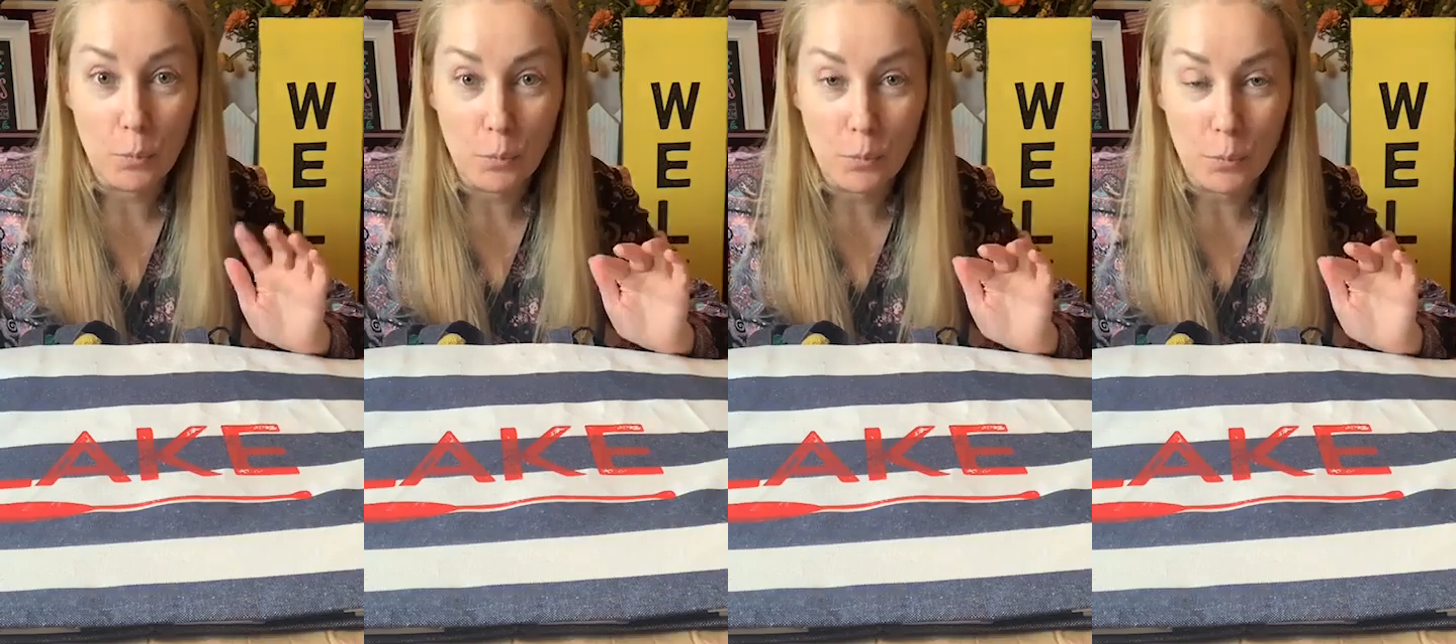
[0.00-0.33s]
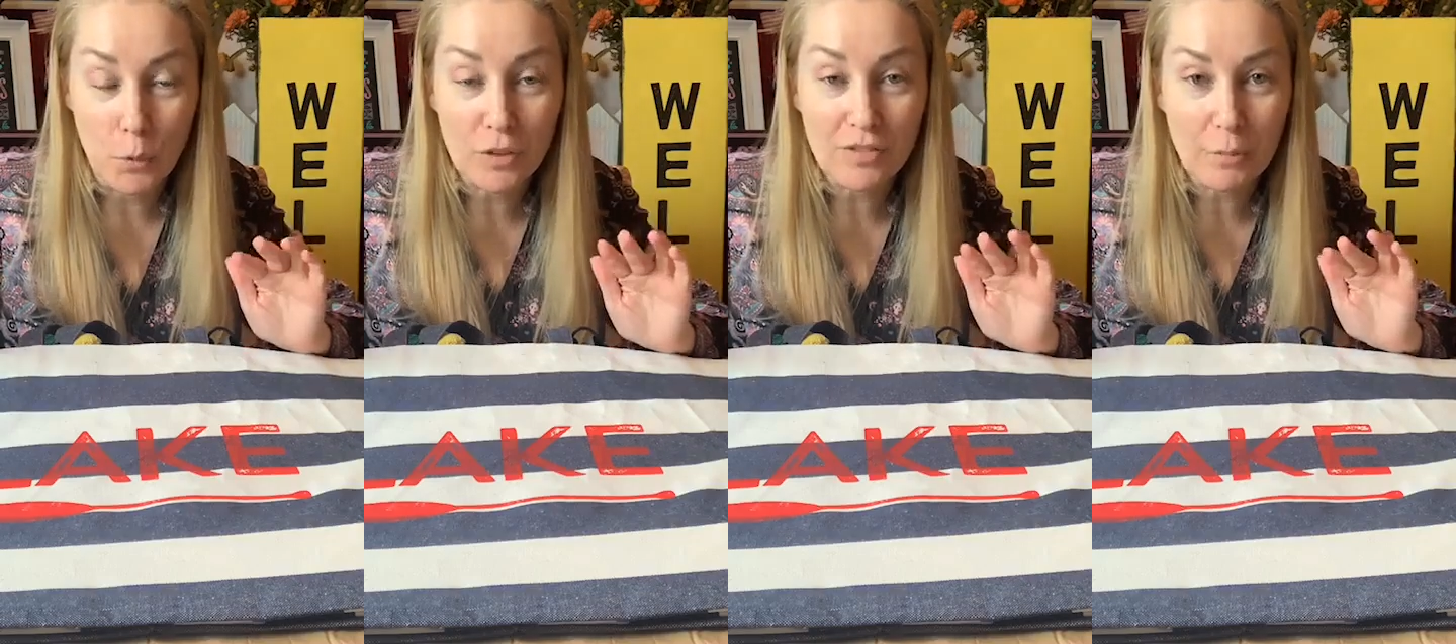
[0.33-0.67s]

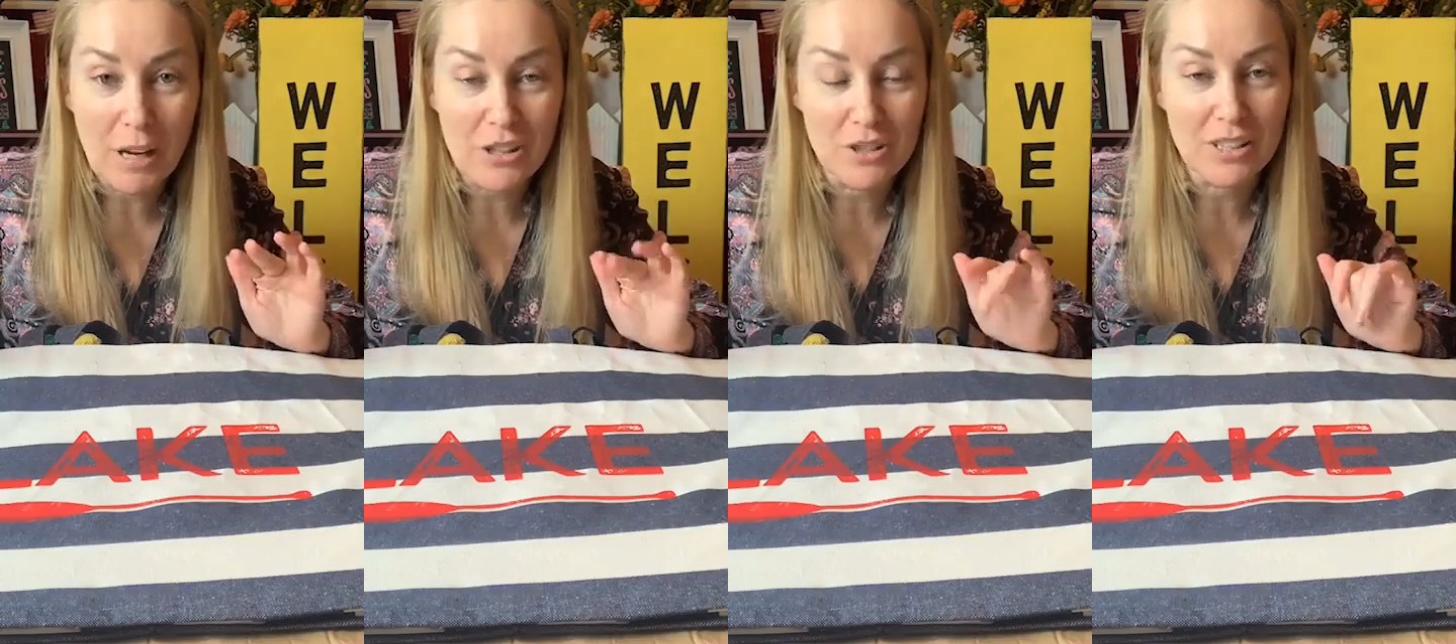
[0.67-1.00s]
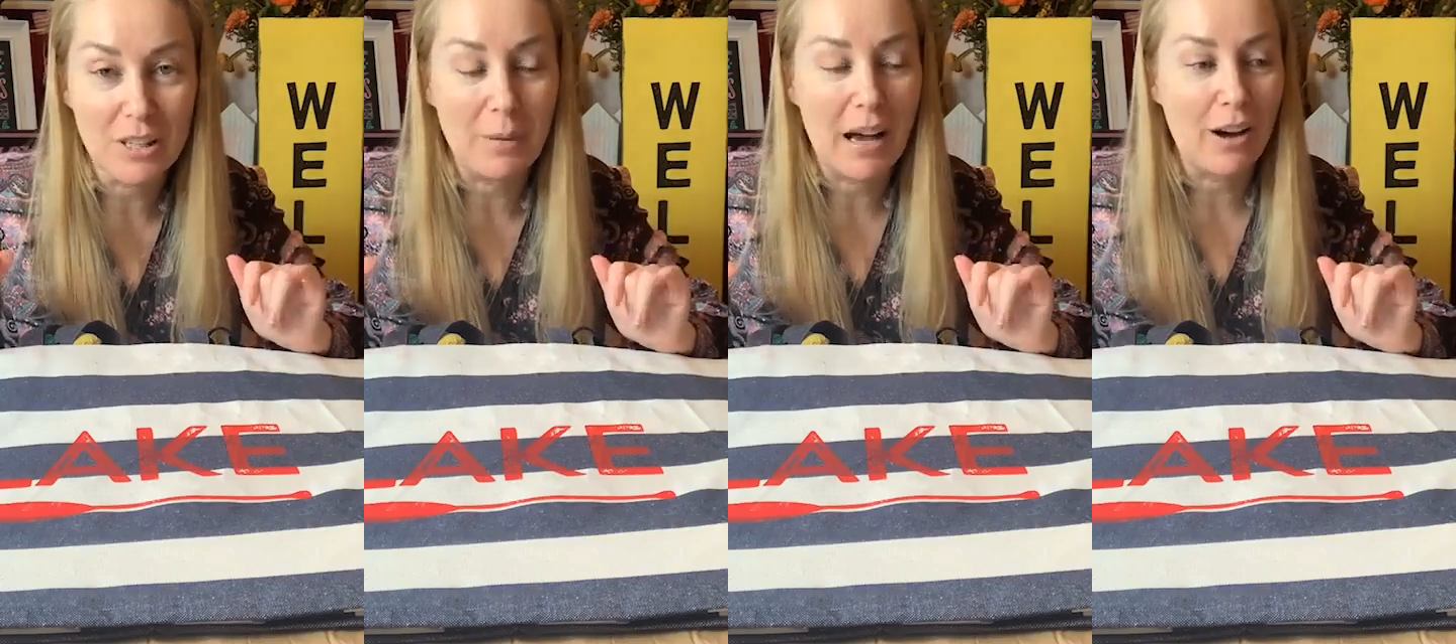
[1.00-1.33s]
more information
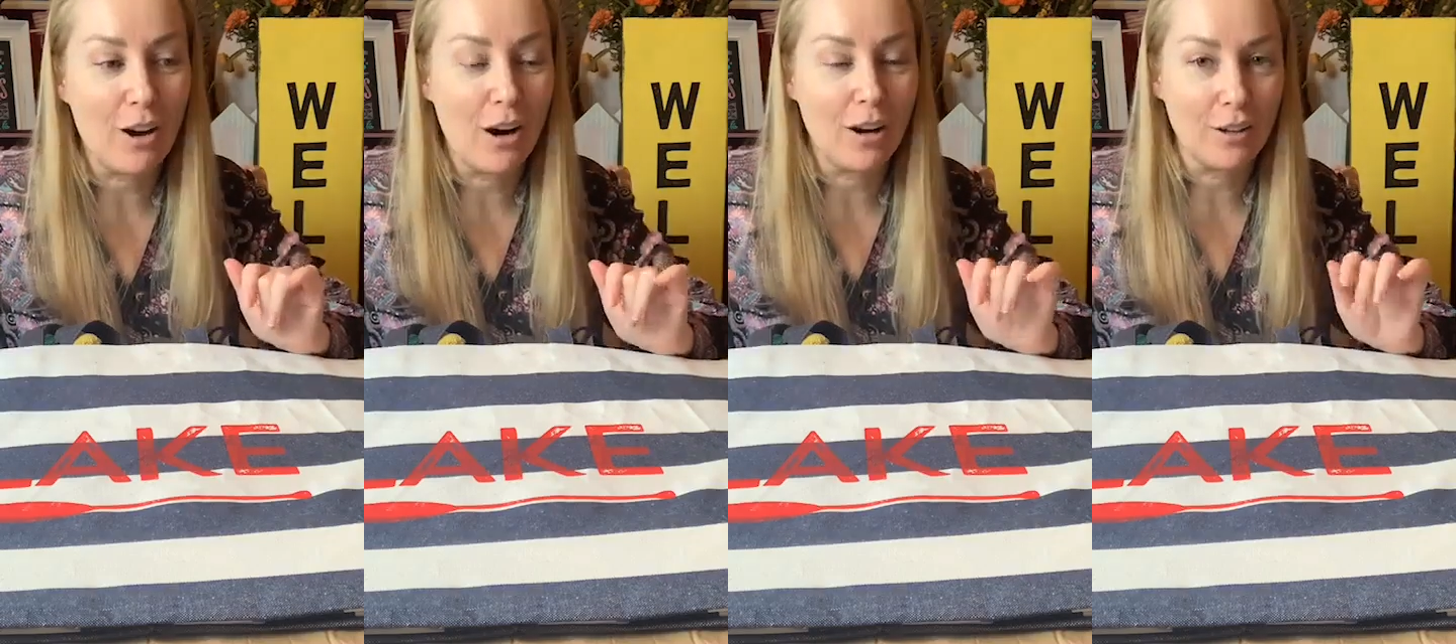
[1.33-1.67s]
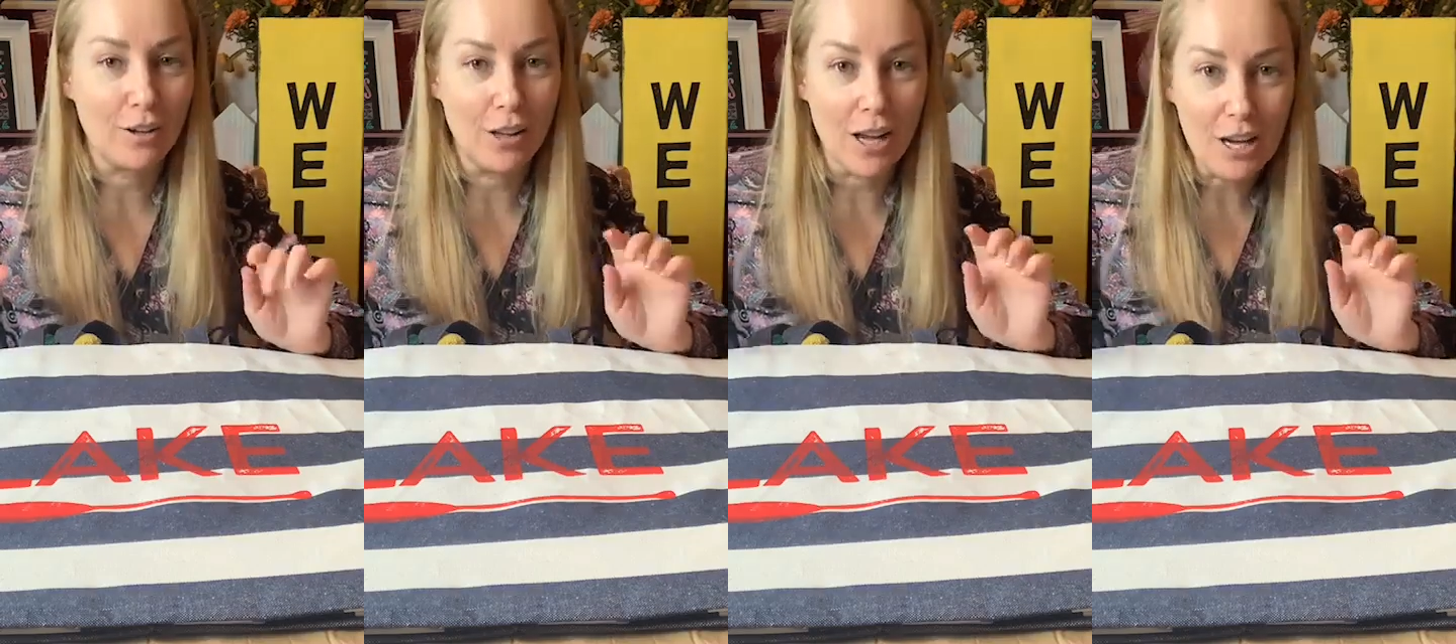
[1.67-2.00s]
about our
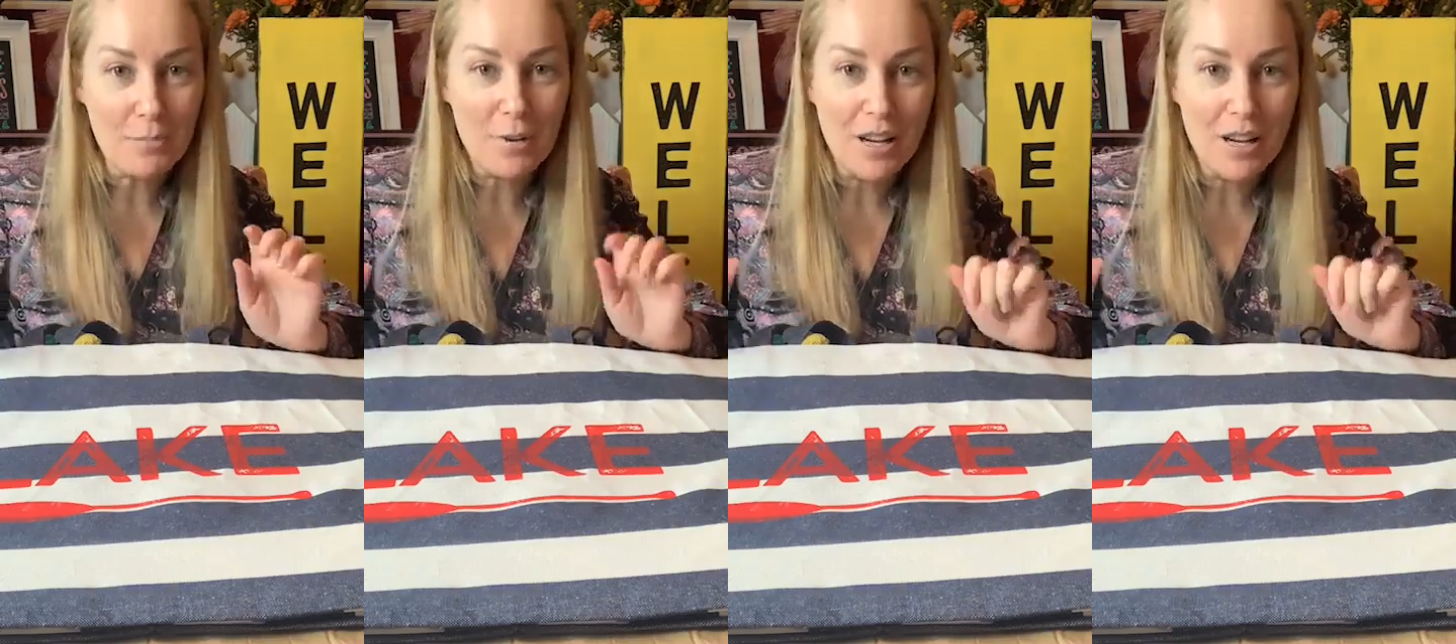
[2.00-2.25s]
club